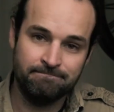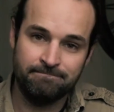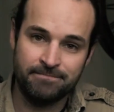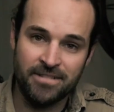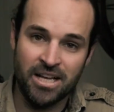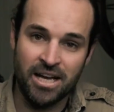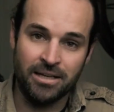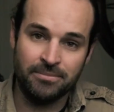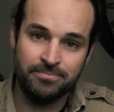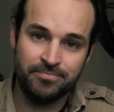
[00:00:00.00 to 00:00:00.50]

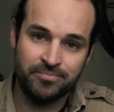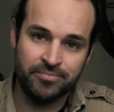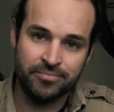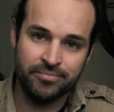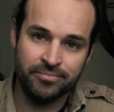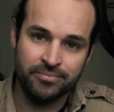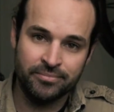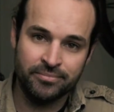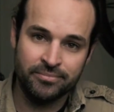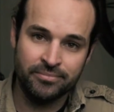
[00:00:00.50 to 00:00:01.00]
Yeah.
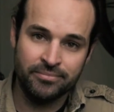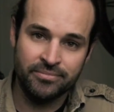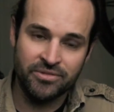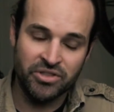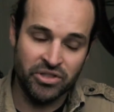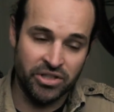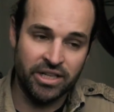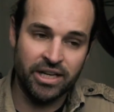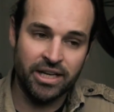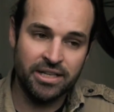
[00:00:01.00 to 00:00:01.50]

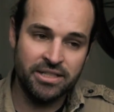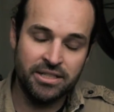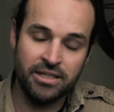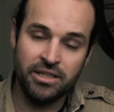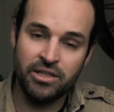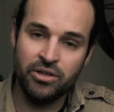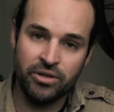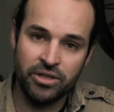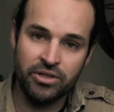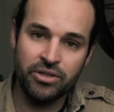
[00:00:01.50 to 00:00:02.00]
So the next thing
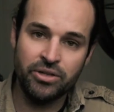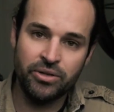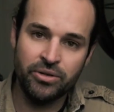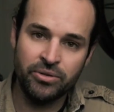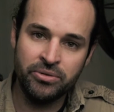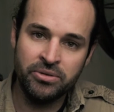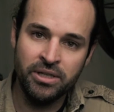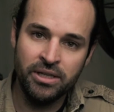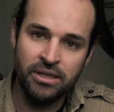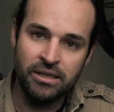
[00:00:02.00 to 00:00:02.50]
you can
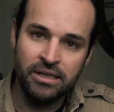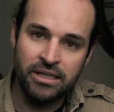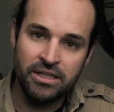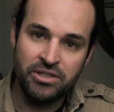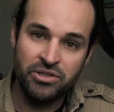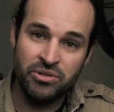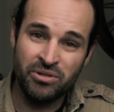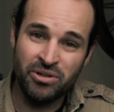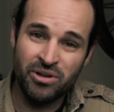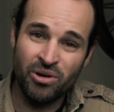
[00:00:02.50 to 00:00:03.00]
do
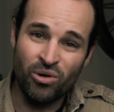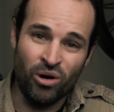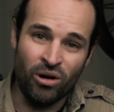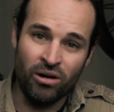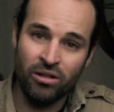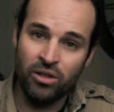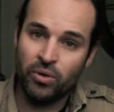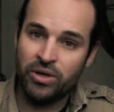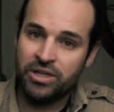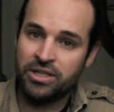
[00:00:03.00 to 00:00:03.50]
is you can go
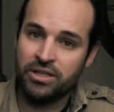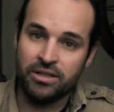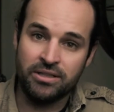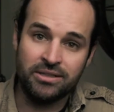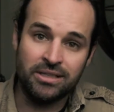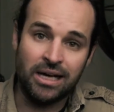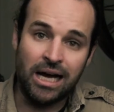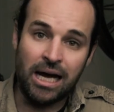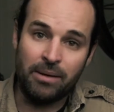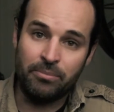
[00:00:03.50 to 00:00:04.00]
all the way to the
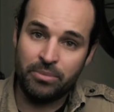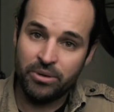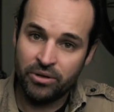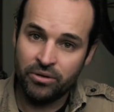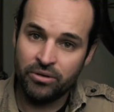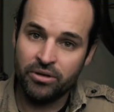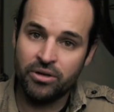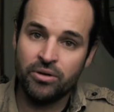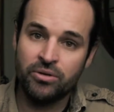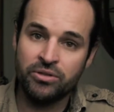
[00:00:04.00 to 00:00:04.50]
top. You
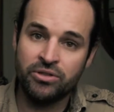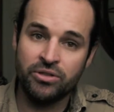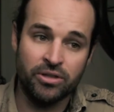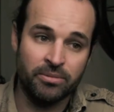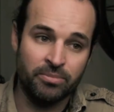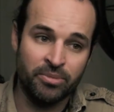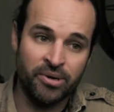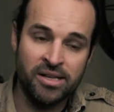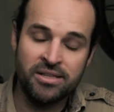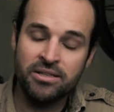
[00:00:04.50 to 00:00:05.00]
can go to the
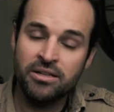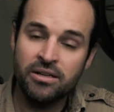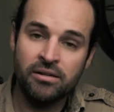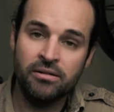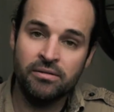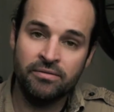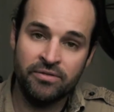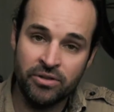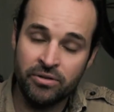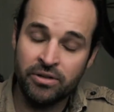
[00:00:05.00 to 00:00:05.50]

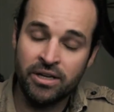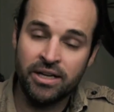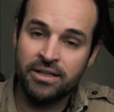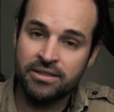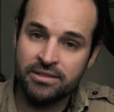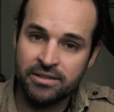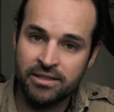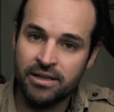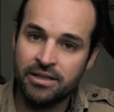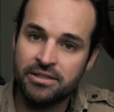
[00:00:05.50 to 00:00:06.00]
President of the United
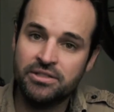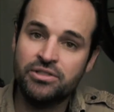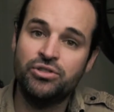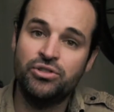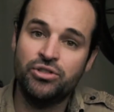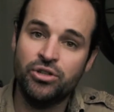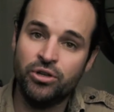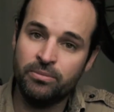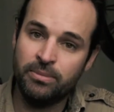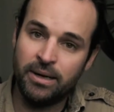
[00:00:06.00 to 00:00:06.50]
States,
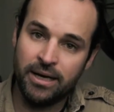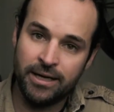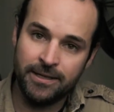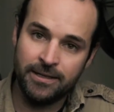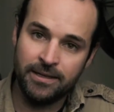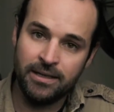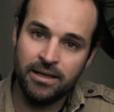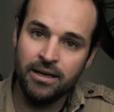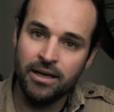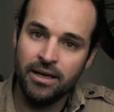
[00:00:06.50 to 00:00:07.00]
Joe
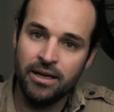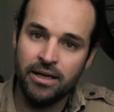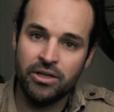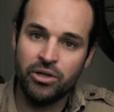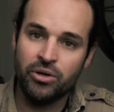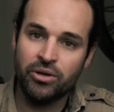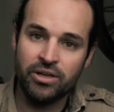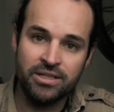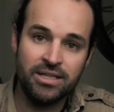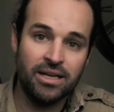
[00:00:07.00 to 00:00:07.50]
Biden, and
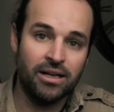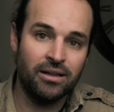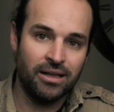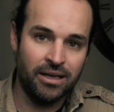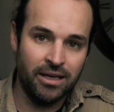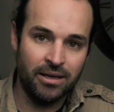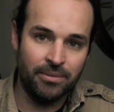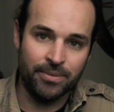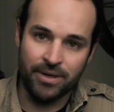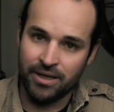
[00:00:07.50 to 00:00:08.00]
you can tell
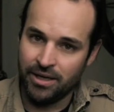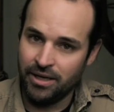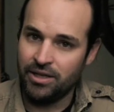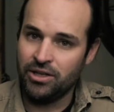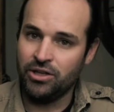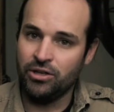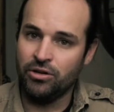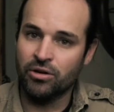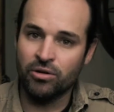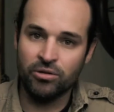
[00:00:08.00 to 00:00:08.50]
him
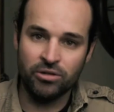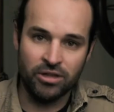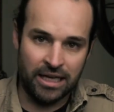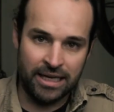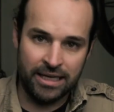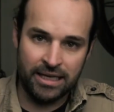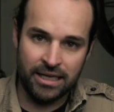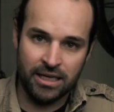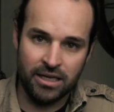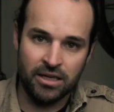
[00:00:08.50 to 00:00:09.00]
you don't
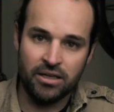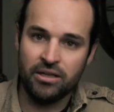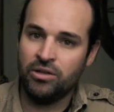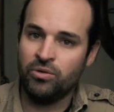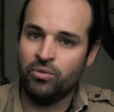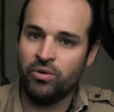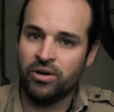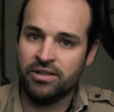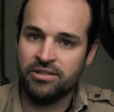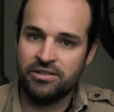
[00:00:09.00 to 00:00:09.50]
like it,
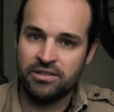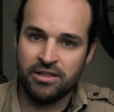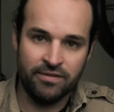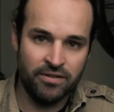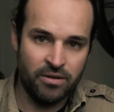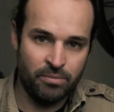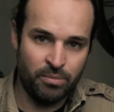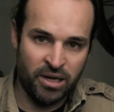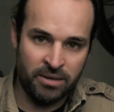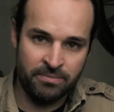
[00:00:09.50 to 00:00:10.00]
you want to save
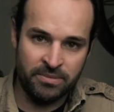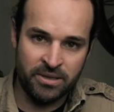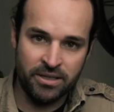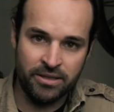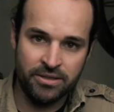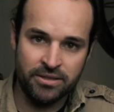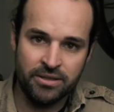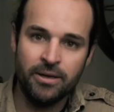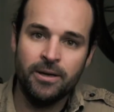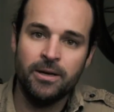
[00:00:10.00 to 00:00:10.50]
the
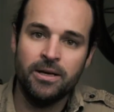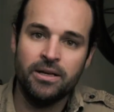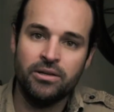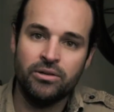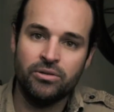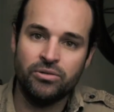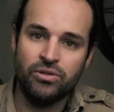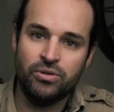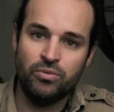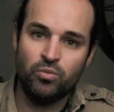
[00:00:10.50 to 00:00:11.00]
puppies,
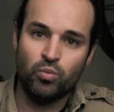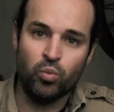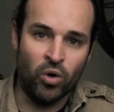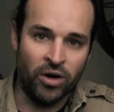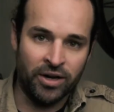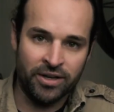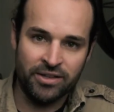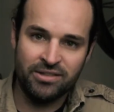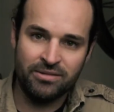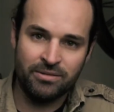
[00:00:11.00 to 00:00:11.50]
you
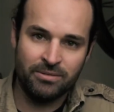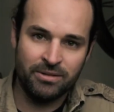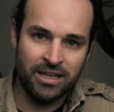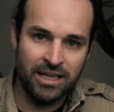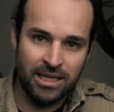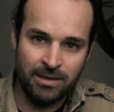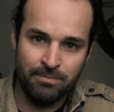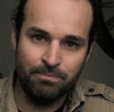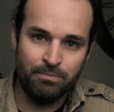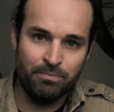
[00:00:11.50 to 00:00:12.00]
want to
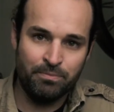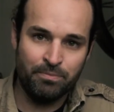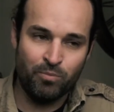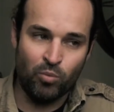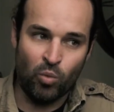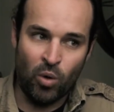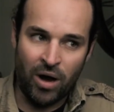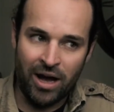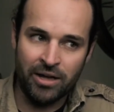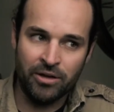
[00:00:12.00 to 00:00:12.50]
keep
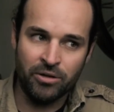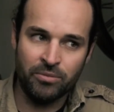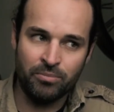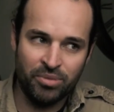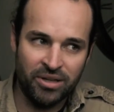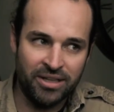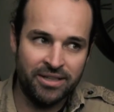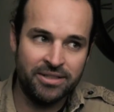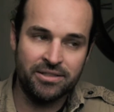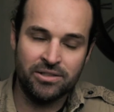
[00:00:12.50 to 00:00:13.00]
wild
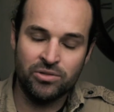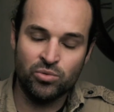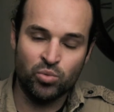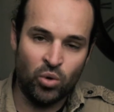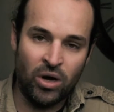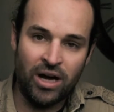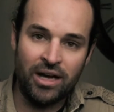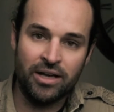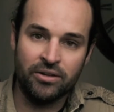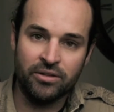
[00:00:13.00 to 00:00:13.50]
places
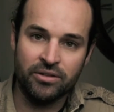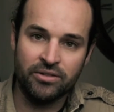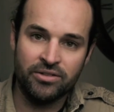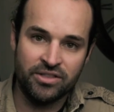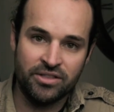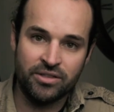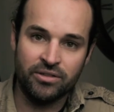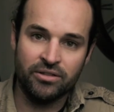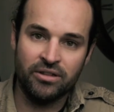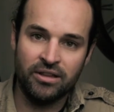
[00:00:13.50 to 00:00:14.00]
wild
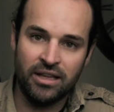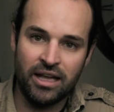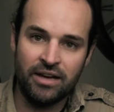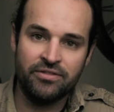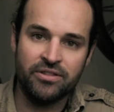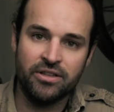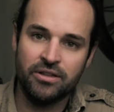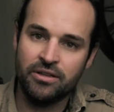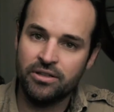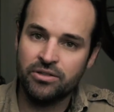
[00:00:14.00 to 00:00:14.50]
still
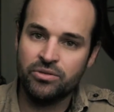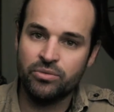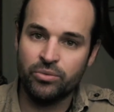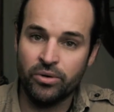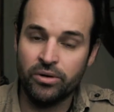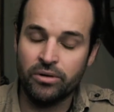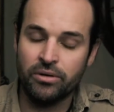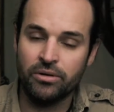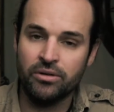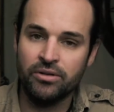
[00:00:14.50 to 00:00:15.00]
left in this
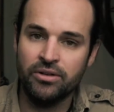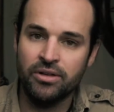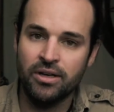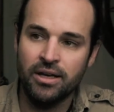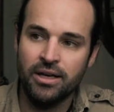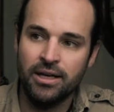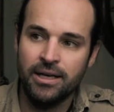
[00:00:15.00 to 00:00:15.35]
world.